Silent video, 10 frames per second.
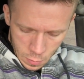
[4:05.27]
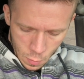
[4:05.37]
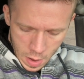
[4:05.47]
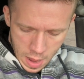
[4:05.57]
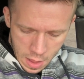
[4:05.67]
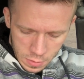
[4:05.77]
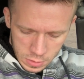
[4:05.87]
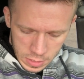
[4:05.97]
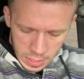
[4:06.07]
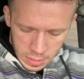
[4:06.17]
Wow,
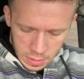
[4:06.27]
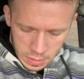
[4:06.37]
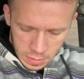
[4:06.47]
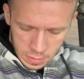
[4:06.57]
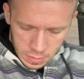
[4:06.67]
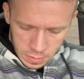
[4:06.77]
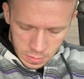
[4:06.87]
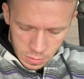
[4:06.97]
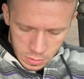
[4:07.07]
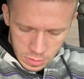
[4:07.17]
there's like
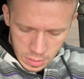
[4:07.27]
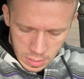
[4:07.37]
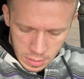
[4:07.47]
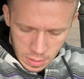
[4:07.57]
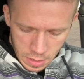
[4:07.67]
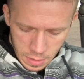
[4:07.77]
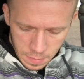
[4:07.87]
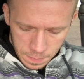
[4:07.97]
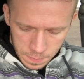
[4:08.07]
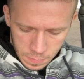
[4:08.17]

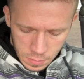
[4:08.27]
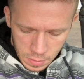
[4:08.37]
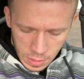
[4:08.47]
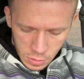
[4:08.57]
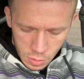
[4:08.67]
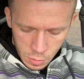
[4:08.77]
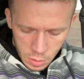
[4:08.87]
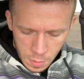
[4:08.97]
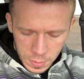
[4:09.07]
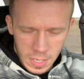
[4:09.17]
little
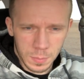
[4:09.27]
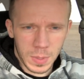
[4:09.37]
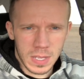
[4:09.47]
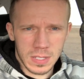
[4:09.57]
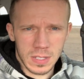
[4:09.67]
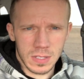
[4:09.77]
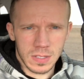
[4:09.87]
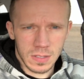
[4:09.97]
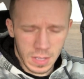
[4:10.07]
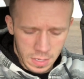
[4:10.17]
cupcake
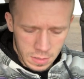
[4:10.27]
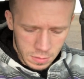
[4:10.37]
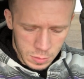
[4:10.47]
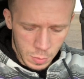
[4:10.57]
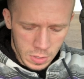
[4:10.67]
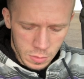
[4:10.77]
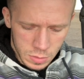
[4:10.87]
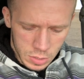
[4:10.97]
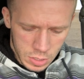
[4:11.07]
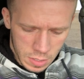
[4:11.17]
pieces, like
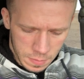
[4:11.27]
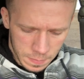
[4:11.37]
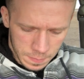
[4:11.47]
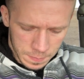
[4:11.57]
sprinkles and shit.